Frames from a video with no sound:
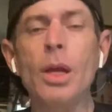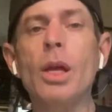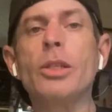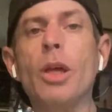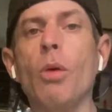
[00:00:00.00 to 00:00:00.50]

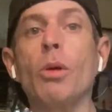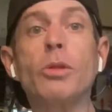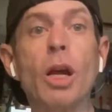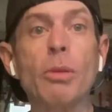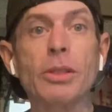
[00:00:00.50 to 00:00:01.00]
So what are we
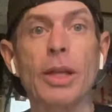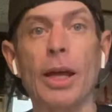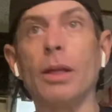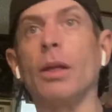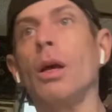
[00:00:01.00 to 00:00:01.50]
talking about
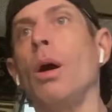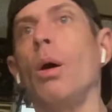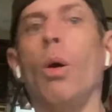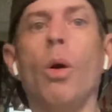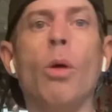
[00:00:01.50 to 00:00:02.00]
today?
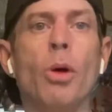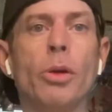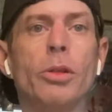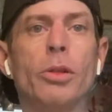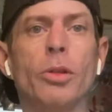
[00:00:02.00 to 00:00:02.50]
Oh,
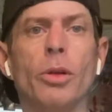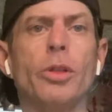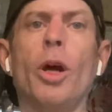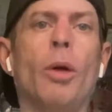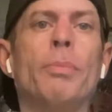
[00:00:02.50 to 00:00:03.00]
moaning and groaning,
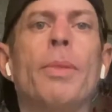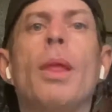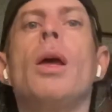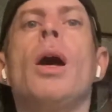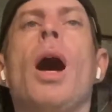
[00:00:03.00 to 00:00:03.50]
no.
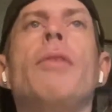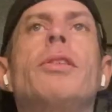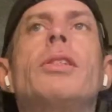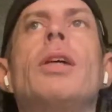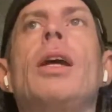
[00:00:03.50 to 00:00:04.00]
I've
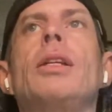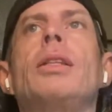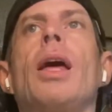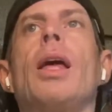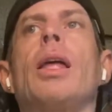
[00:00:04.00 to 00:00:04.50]
decided
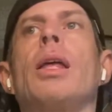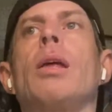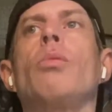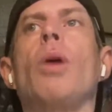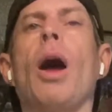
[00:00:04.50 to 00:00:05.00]
that
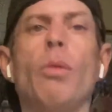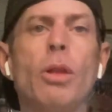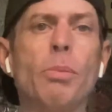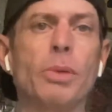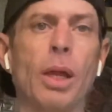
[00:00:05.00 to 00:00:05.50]
I will
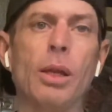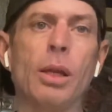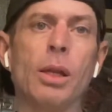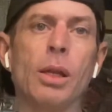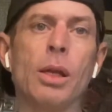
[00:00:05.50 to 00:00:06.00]
update
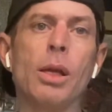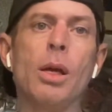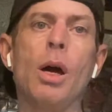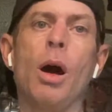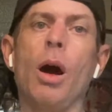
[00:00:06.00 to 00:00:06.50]

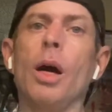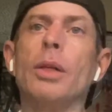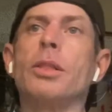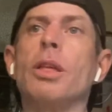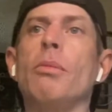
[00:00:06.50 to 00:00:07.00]
on
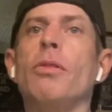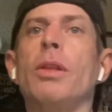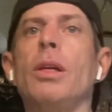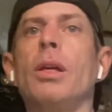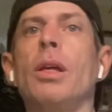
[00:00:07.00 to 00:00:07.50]
some of
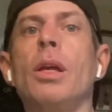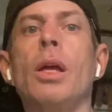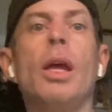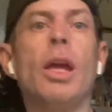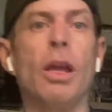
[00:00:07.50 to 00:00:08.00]
the
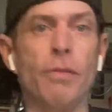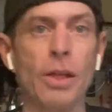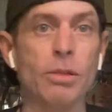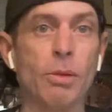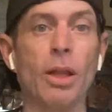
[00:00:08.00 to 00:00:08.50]

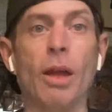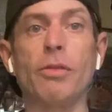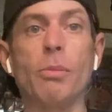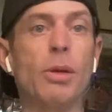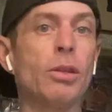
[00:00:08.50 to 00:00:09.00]
events in my life,
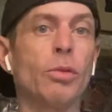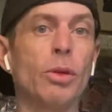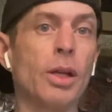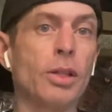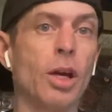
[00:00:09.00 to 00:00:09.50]
the big three
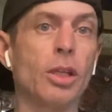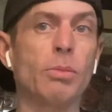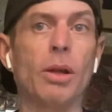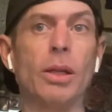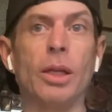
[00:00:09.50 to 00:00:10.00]
that I talked
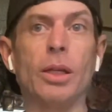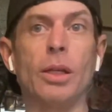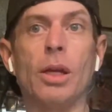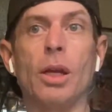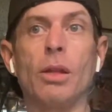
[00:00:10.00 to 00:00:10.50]
about in
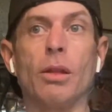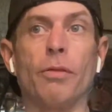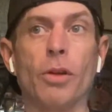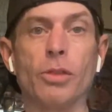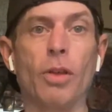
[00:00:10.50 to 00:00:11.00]
the
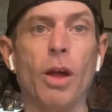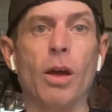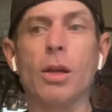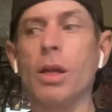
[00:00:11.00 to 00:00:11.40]
first vlog,